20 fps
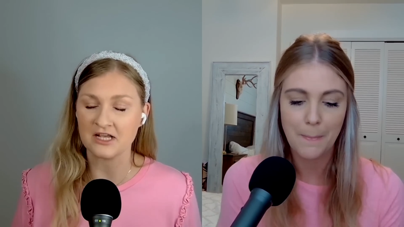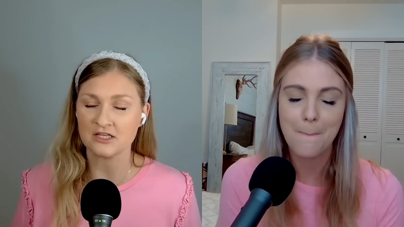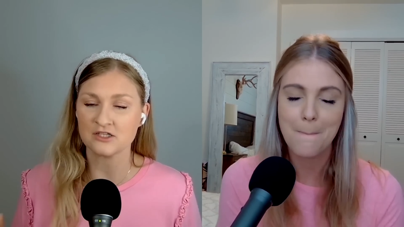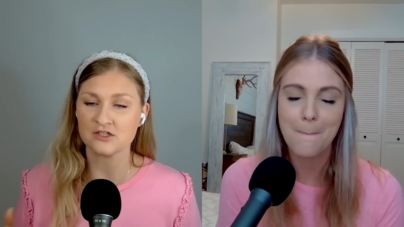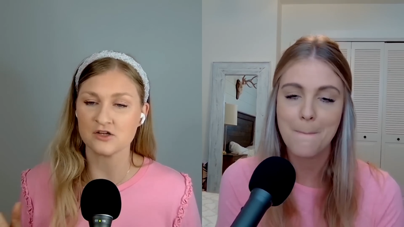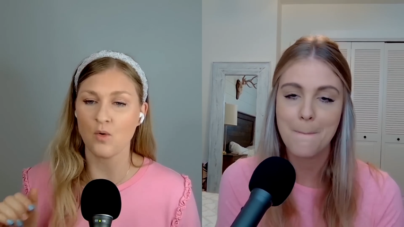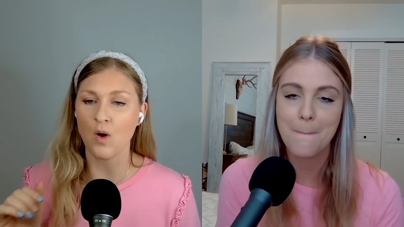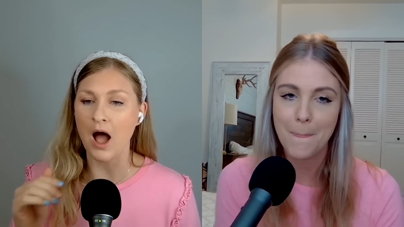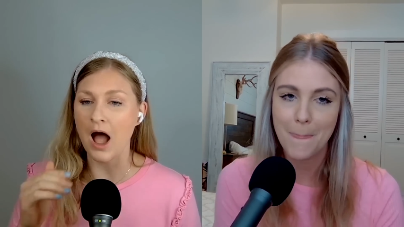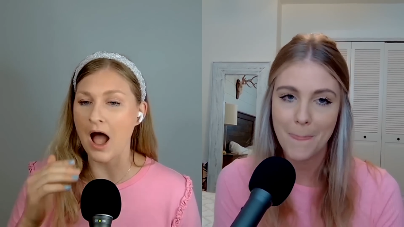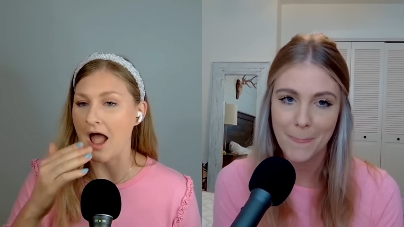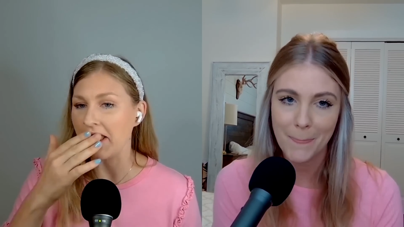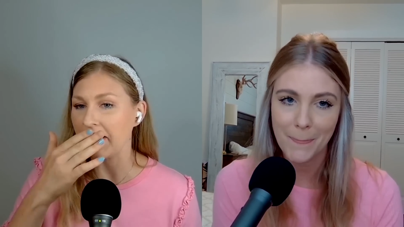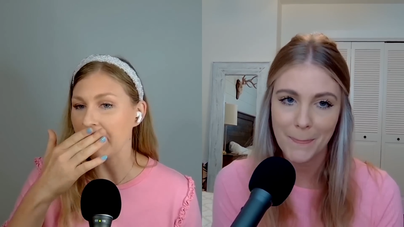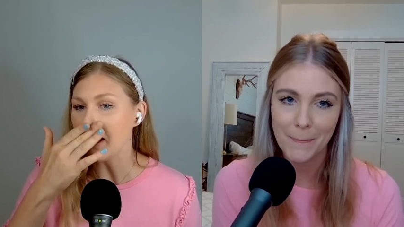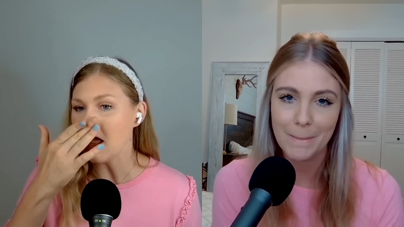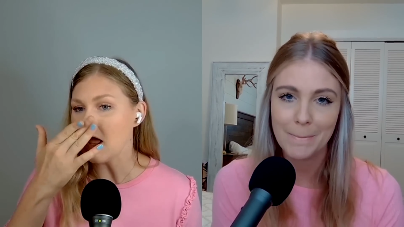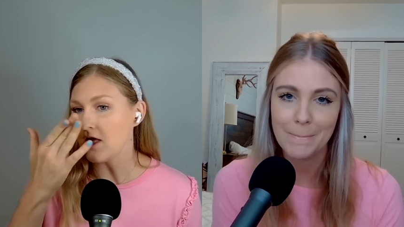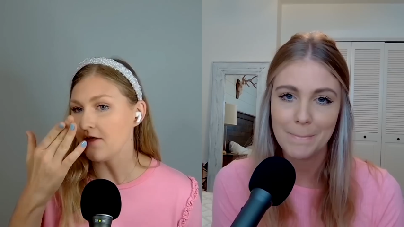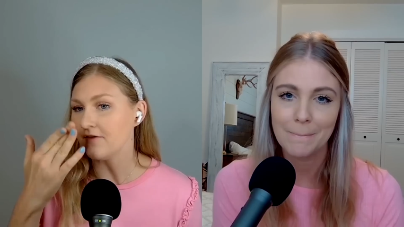Speaker 1: And so
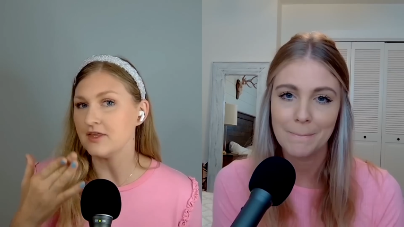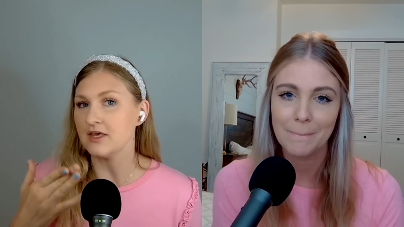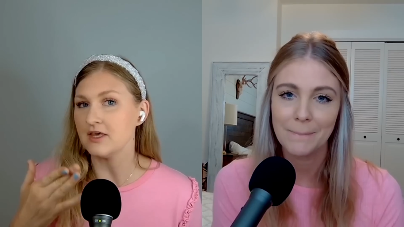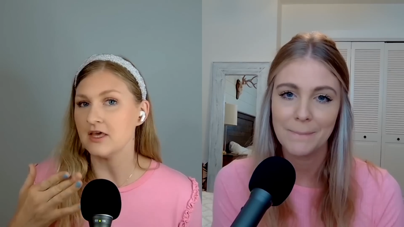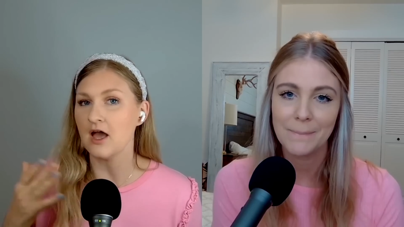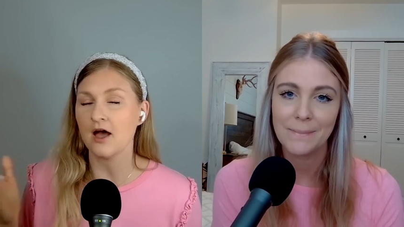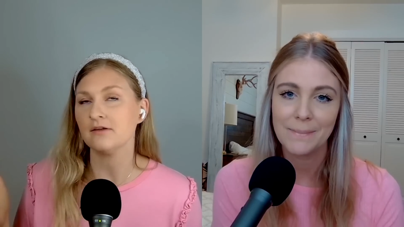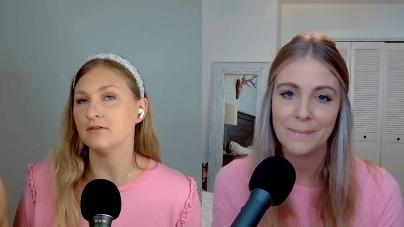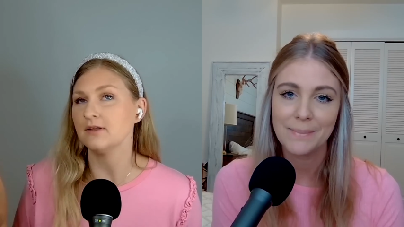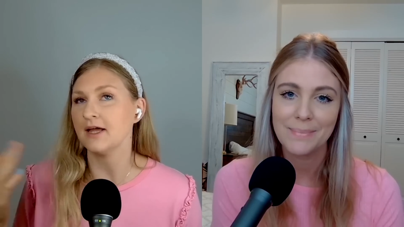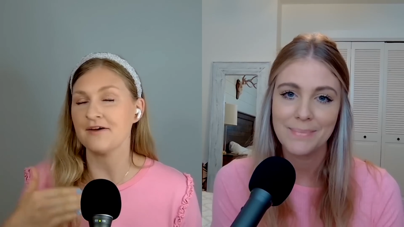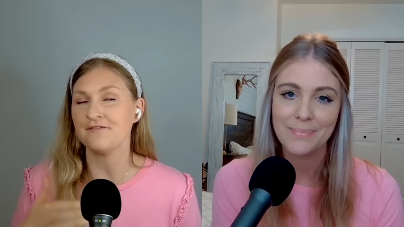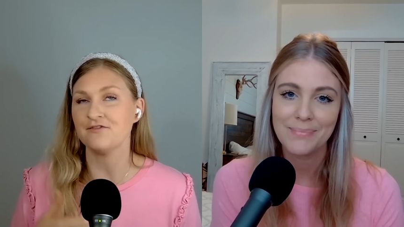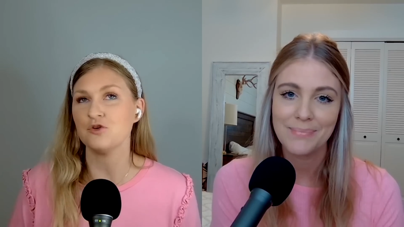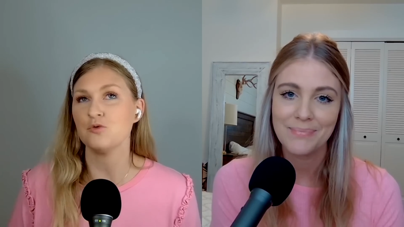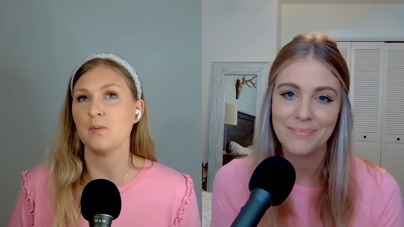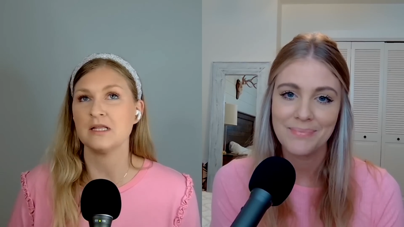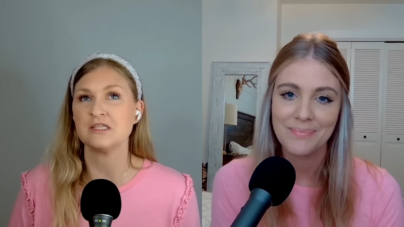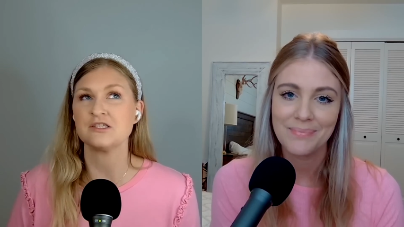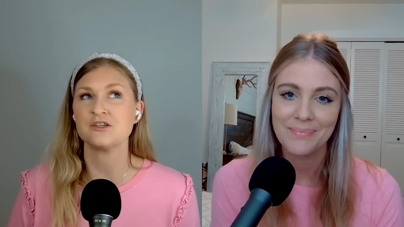like a
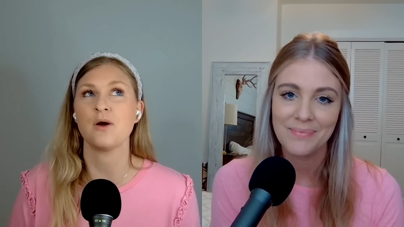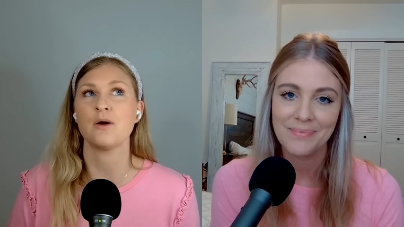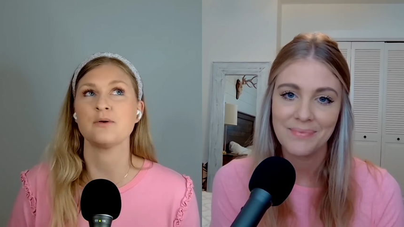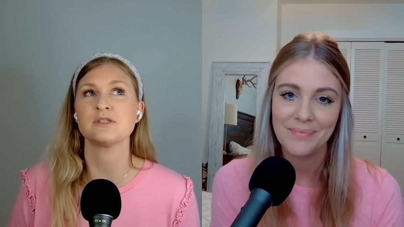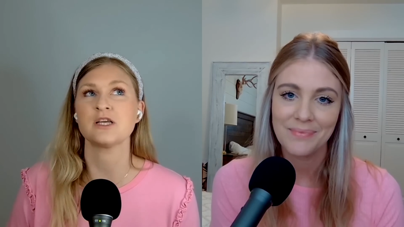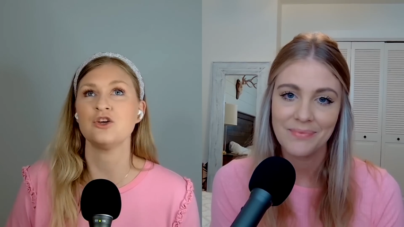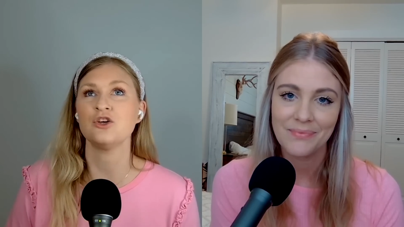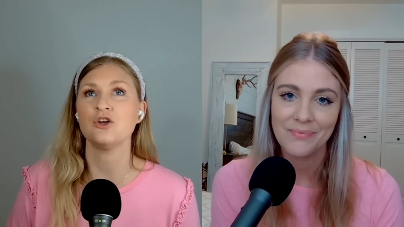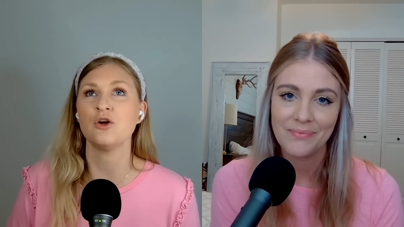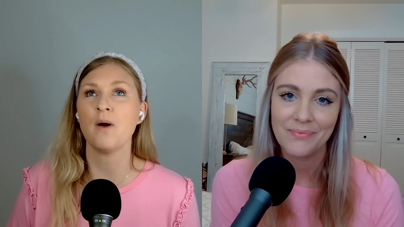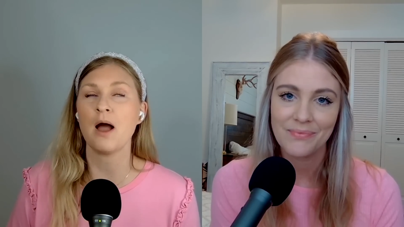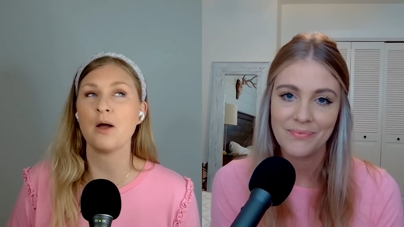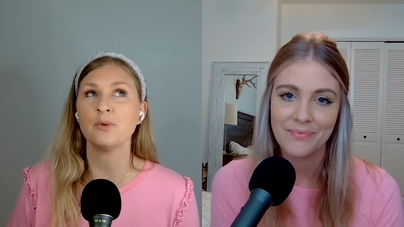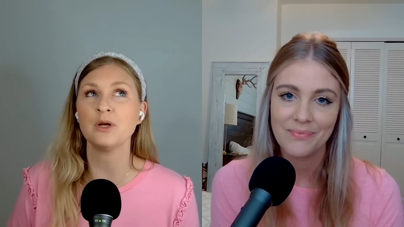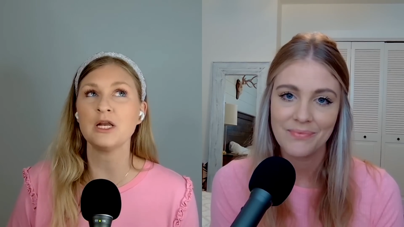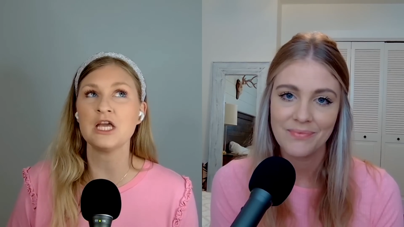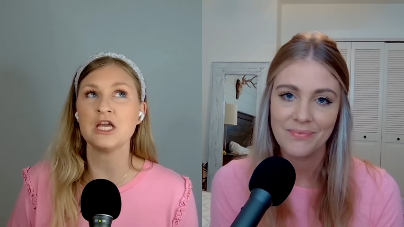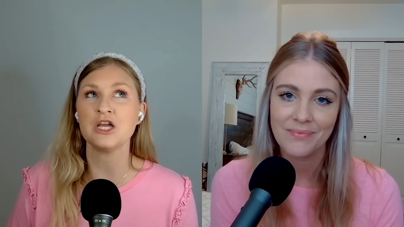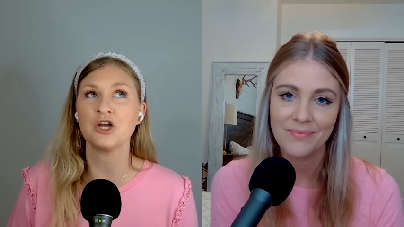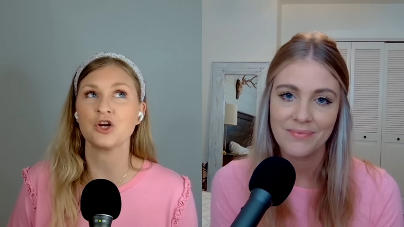few months ago, I was like, you know, I
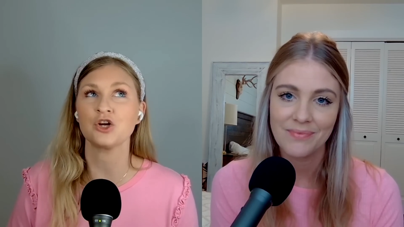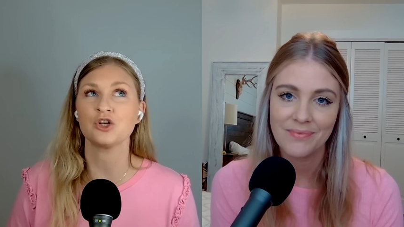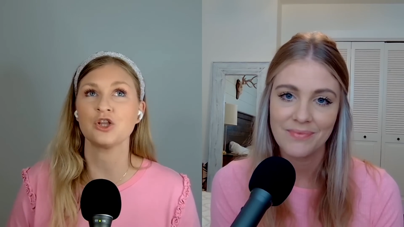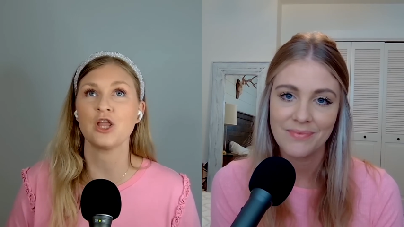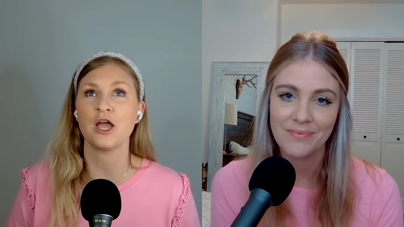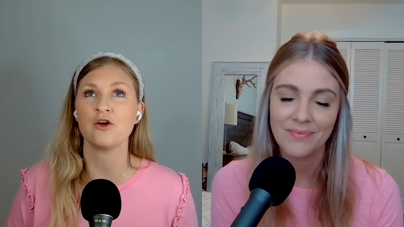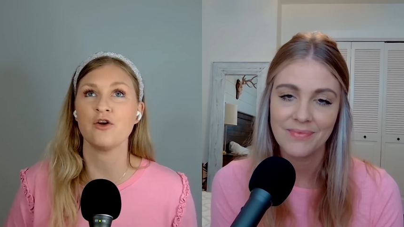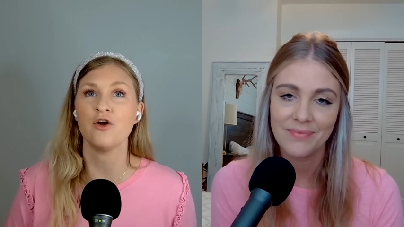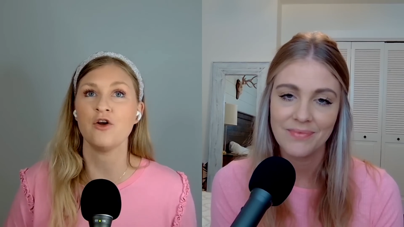want to hear, like,